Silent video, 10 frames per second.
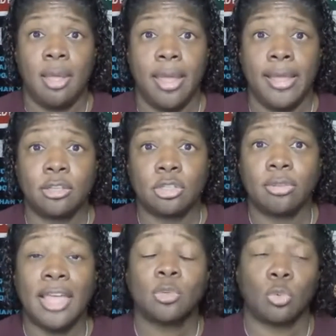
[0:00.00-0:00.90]
And so
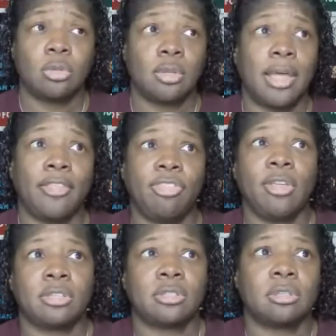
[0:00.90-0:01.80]
that's what I
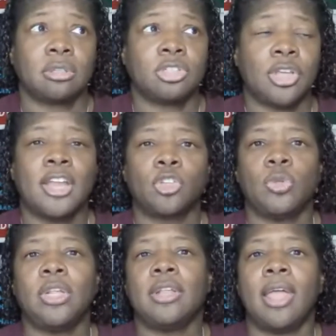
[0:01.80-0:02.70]
think is the challenge we
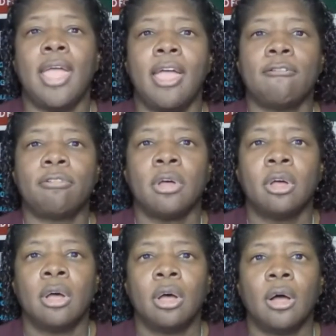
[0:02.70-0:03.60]
need to have,
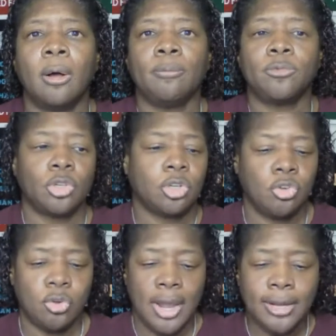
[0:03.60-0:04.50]
to
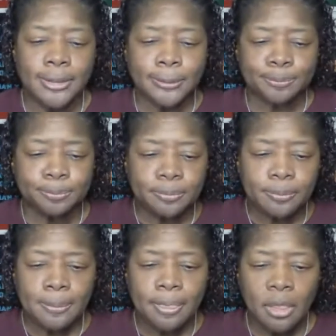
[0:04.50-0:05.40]
create
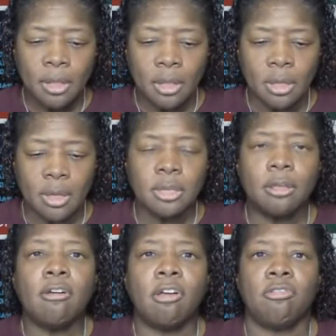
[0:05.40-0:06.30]
in
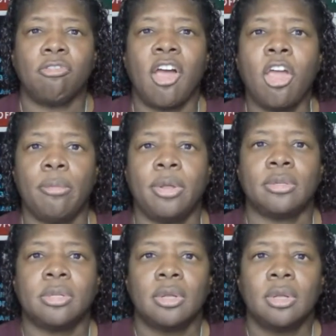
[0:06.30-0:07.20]
the
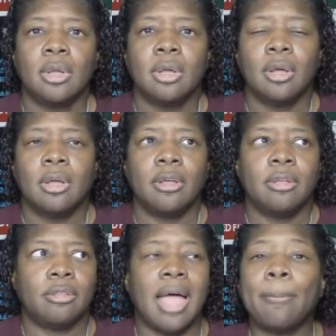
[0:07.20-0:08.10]
environment
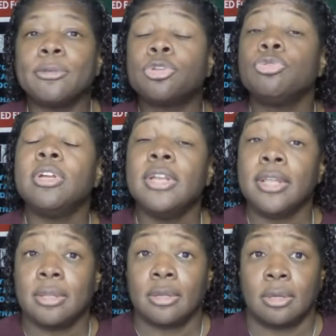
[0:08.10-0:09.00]
the
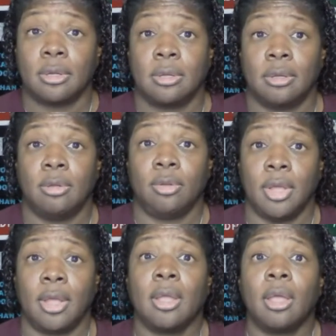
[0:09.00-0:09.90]
opportunity,
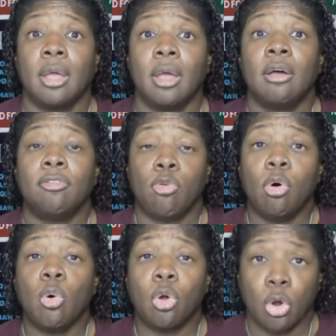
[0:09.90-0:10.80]
okay,
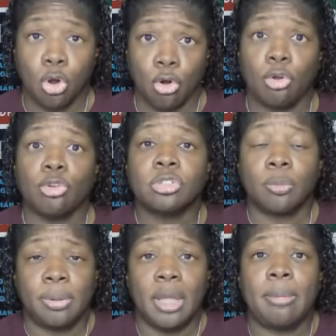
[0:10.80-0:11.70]
for girls to
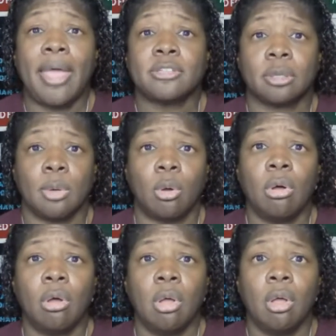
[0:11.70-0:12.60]
play basketball,
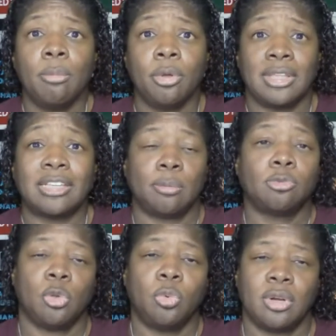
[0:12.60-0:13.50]
because that's
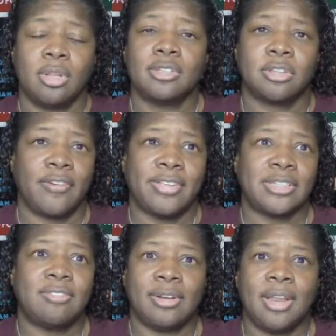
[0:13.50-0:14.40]
mostly what it is. Because I
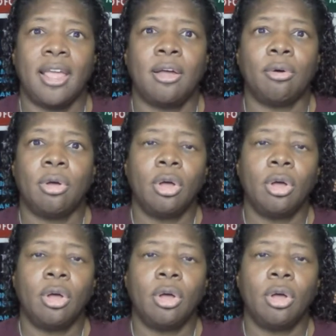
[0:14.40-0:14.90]
say right now,